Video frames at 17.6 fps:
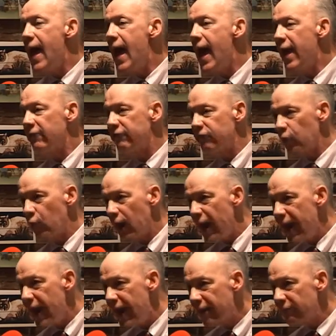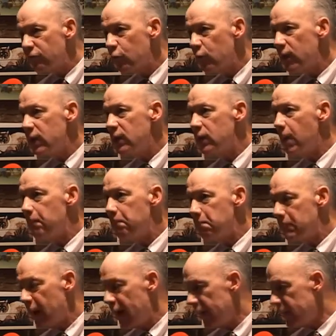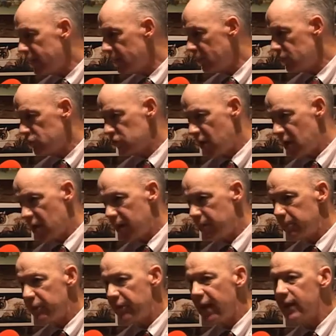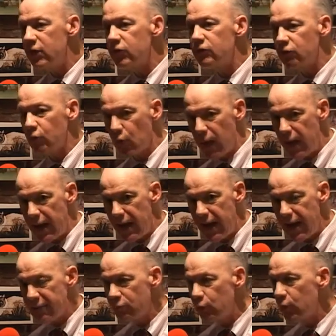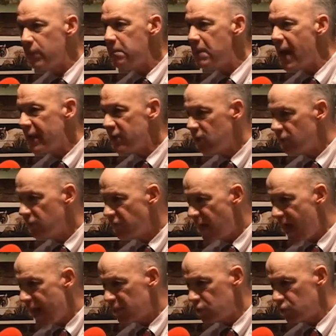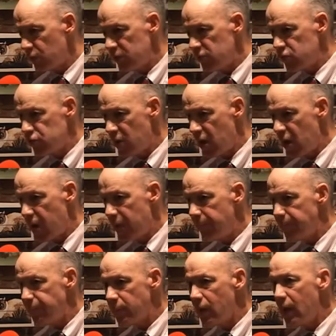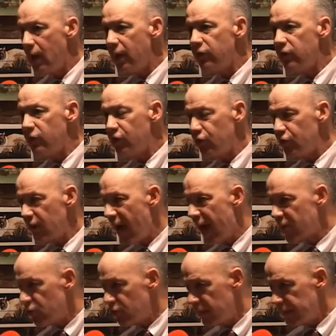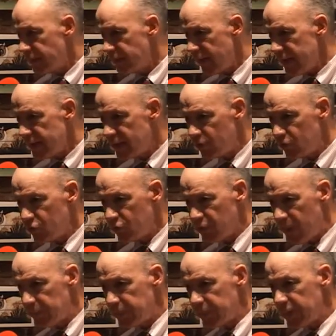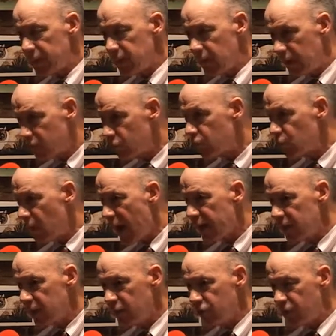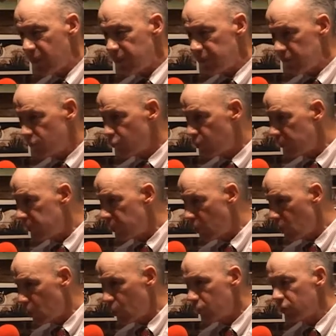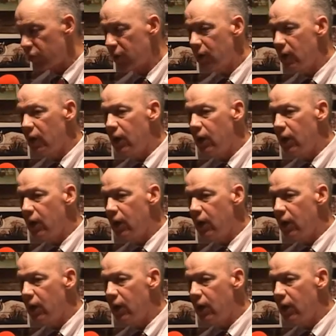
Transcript: And for every mining job, that is for every manufacturing job that is actually taking something, extracting something from the earth,